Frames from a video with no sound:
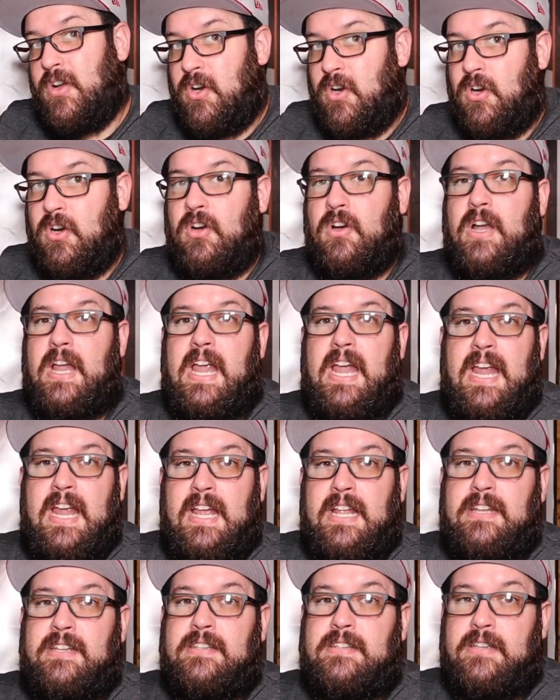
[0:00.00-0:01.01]
her
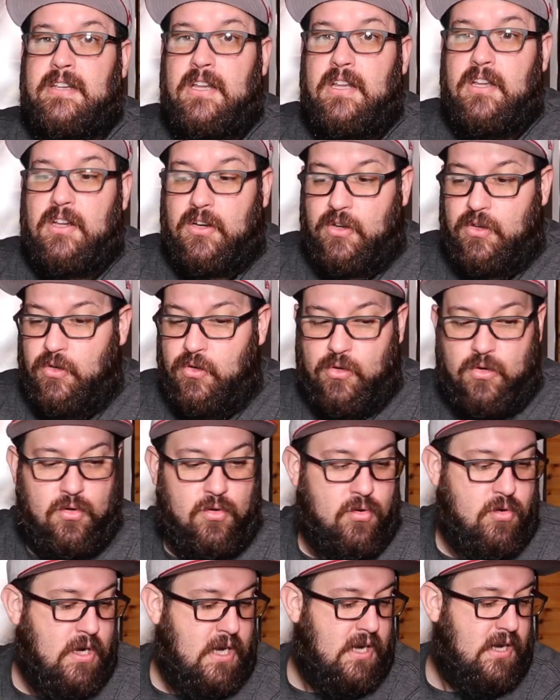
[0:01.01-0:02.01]
and Google.